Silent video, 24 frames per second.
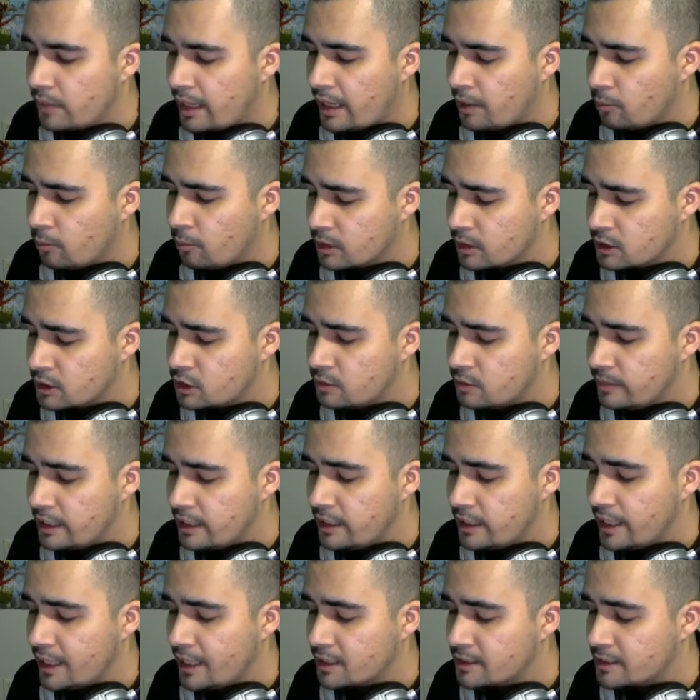was to
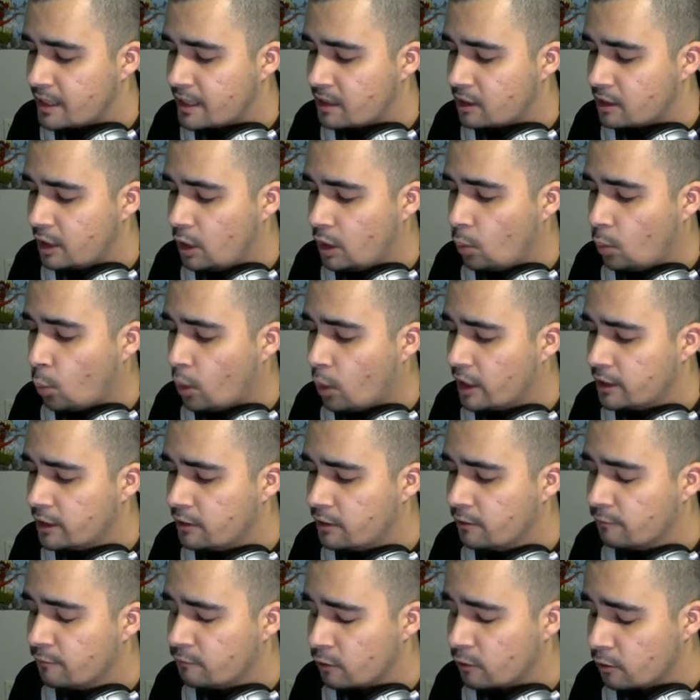be exactly 1
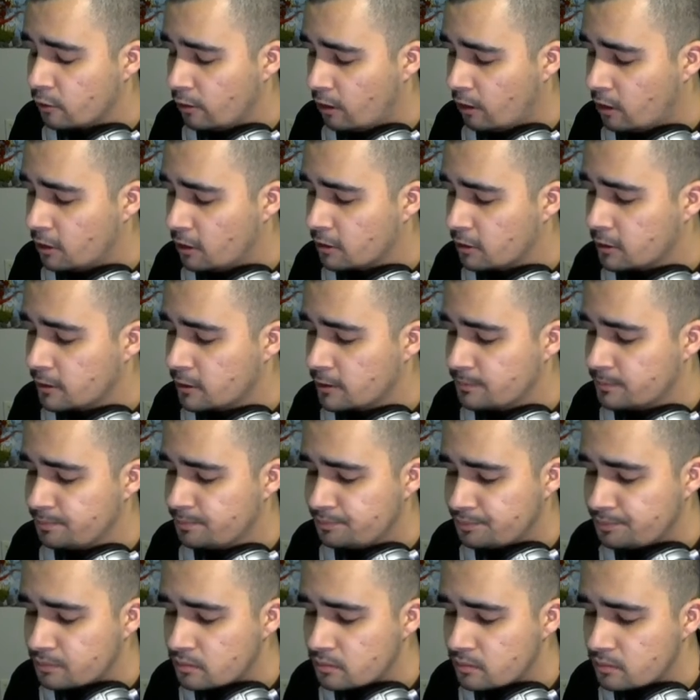furlong.
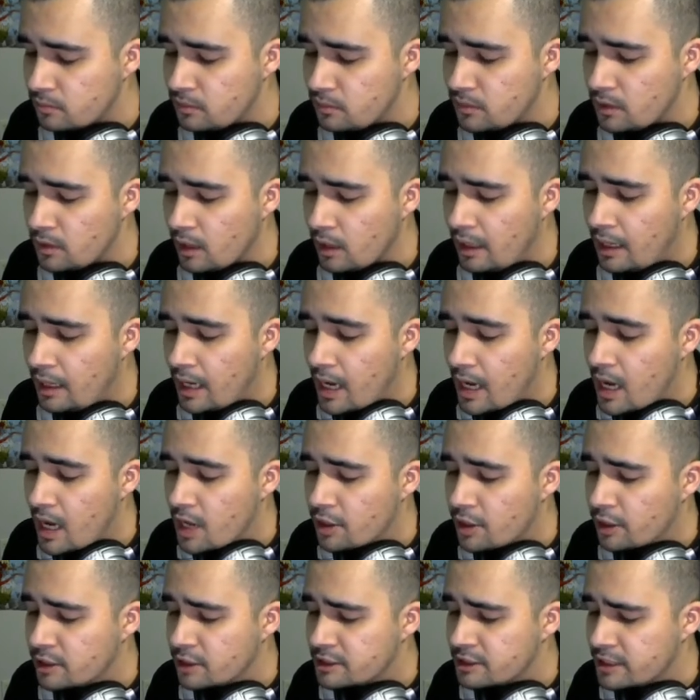
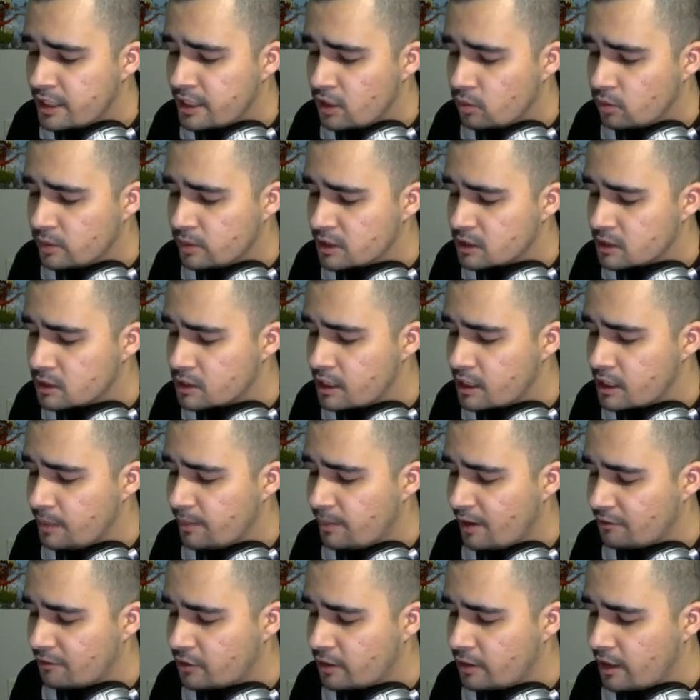The snail went to sleep
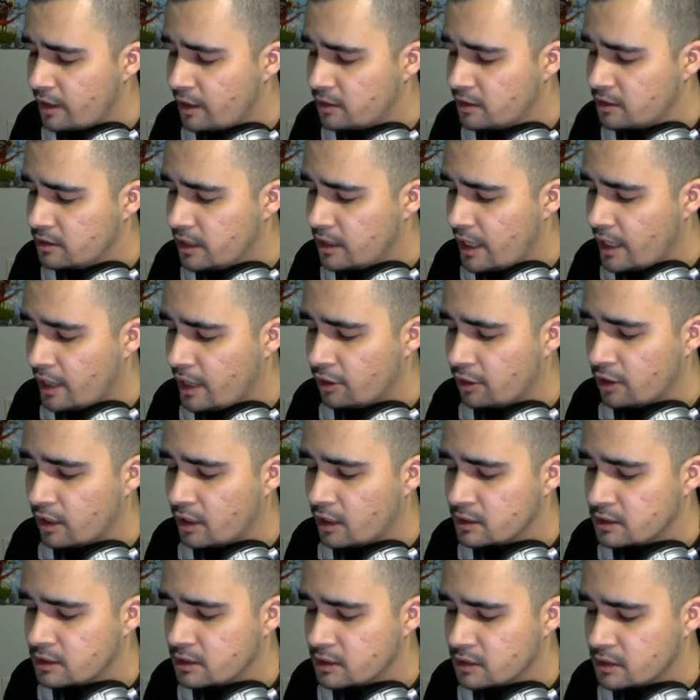after that, and the
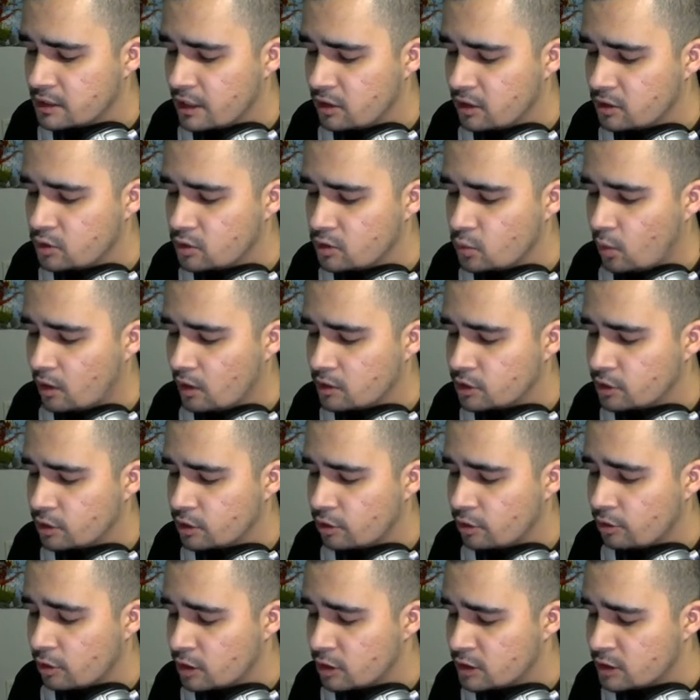cousin snails walked to
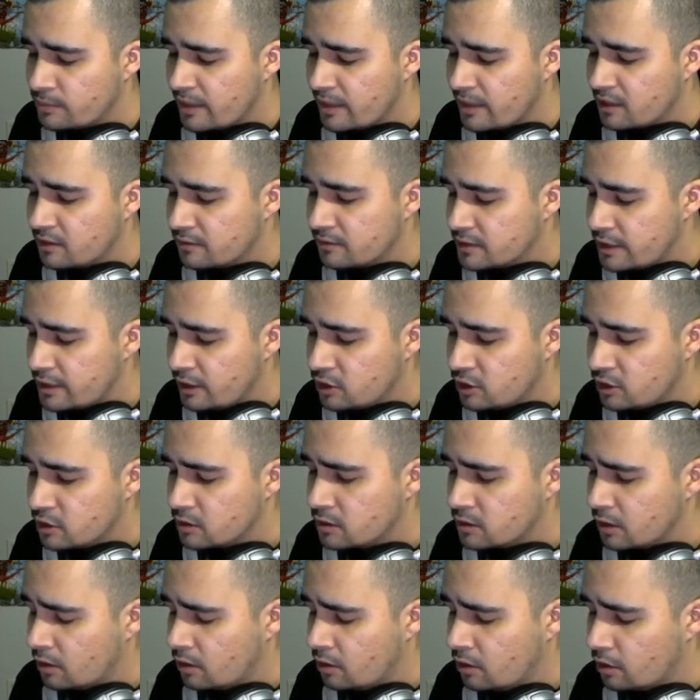their respective
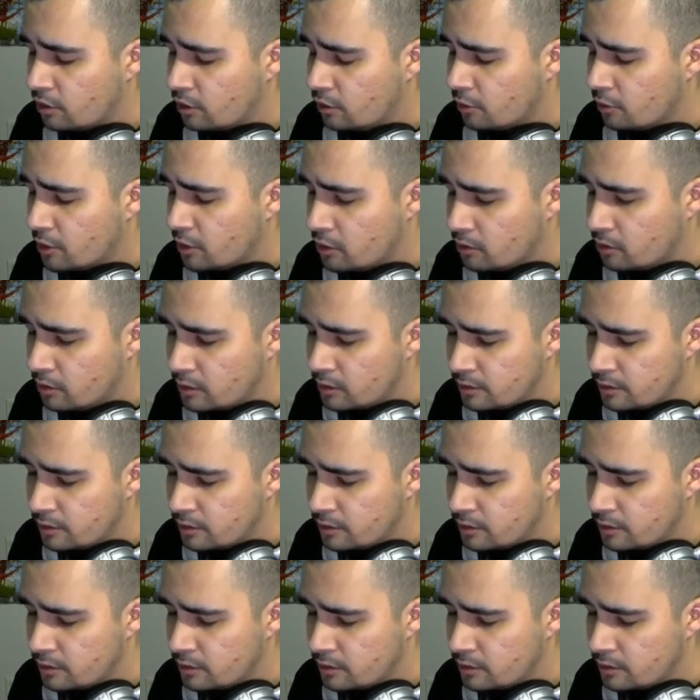stations along the road.